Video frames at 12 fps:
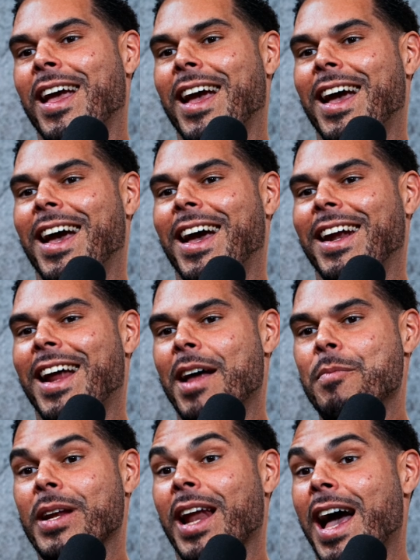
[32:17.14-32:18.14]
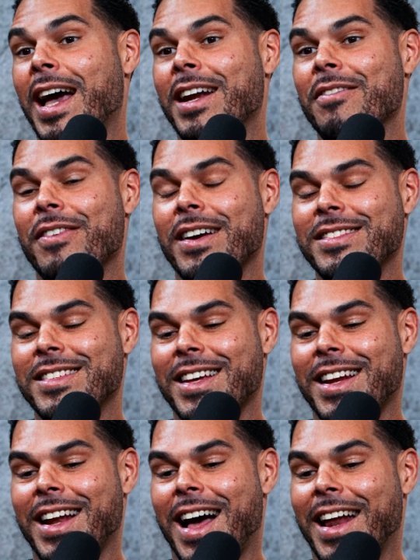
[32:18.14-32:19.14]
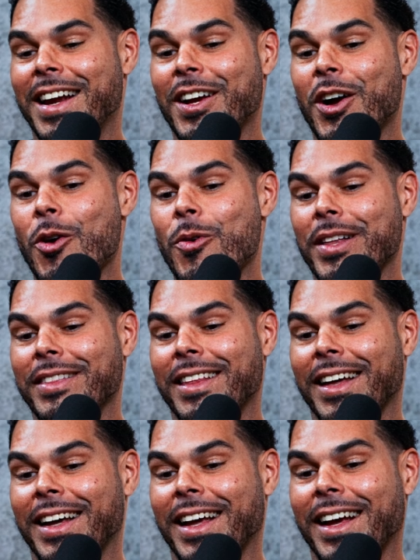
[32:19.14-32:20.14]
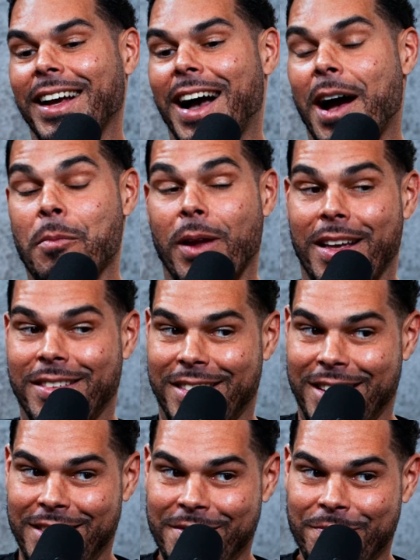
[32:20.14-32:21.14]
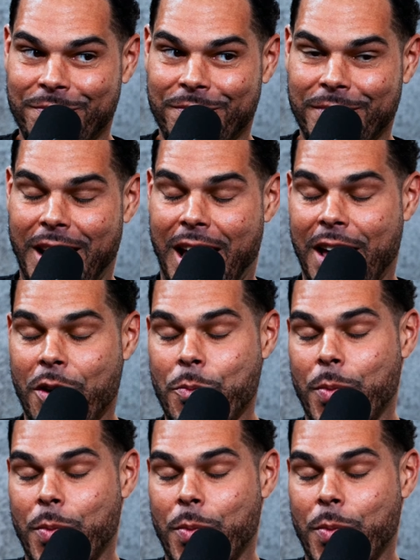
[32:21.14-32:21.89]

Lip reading: And I'd be lying if I said I didn't go in thinking I'm less than, I don't